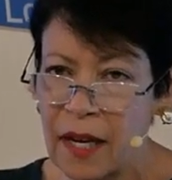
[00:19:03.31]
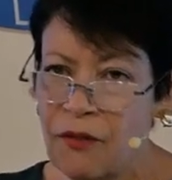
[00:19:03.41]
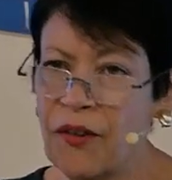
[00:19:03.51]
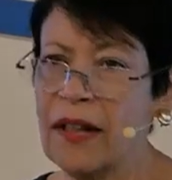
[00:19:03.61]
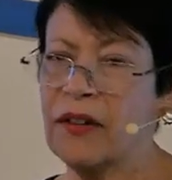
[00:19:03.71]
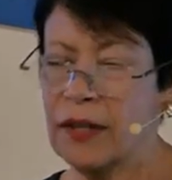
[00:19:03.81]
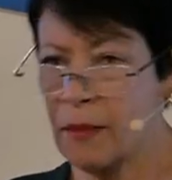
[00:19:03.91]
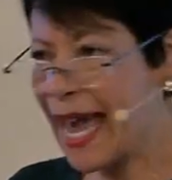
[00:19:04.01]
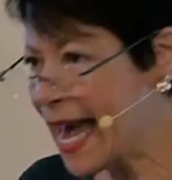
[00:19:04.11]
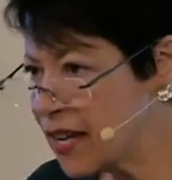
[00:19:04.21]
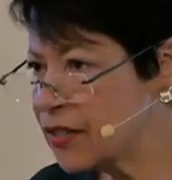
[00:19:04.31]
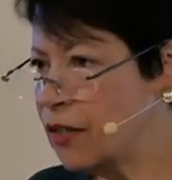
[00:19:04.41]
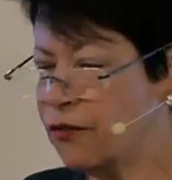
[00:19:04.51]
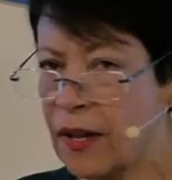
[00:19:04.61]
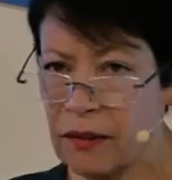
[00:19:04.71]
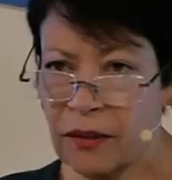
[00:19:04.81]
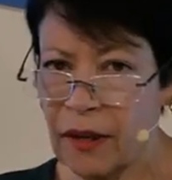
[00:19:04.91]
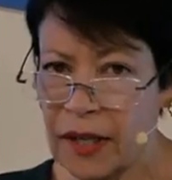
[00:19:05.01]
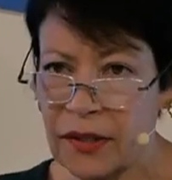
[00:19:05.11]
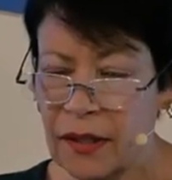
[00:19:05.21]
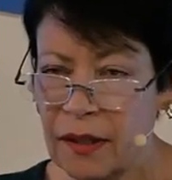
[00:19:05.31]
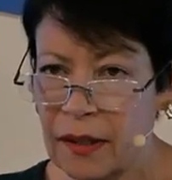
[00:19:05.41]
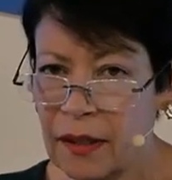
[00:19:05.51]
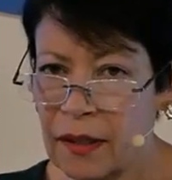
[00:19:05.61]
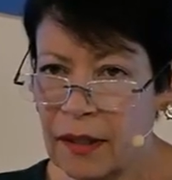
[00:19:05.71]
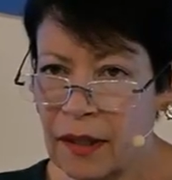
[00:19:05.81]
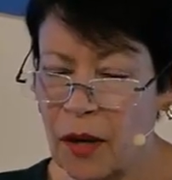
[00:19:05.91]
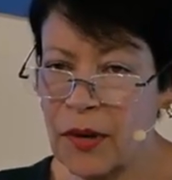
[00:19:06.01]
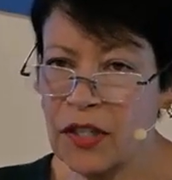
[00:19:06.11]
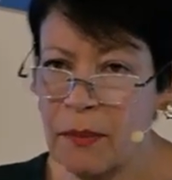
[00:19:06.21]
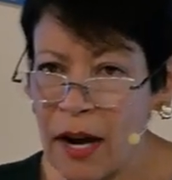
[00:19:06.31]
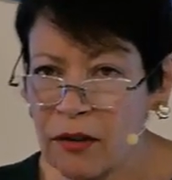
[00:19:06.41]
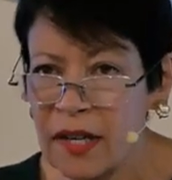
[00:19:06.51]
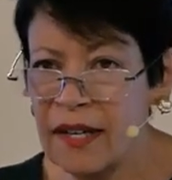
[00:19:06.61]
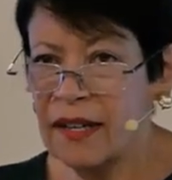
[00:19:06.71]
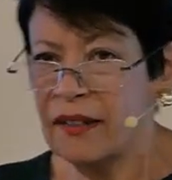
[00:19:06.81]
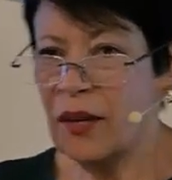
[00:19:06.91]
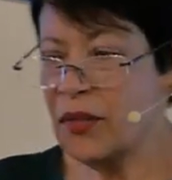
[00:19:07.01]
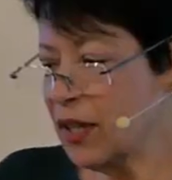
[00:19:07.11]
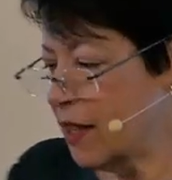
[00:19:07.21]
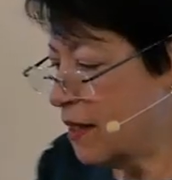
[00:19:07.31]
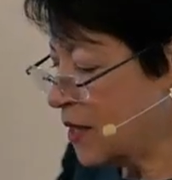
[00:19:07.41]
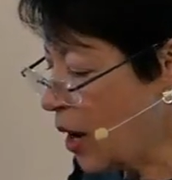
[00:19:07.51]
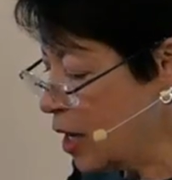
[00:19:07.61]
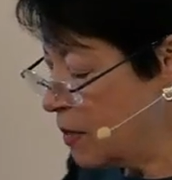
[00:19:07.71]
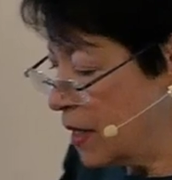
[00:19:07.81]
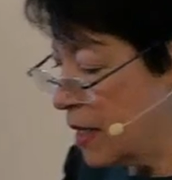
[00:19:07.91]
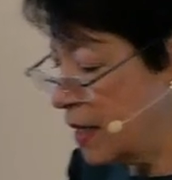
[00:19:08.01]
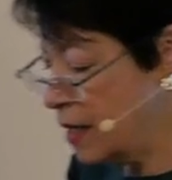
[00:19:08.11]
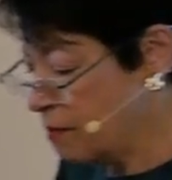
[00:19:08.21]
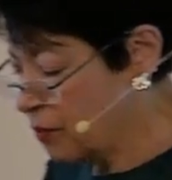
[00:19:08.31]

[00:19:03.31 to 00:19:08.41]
Follow him as he followed Christ. It wasn't about, there was a time in the,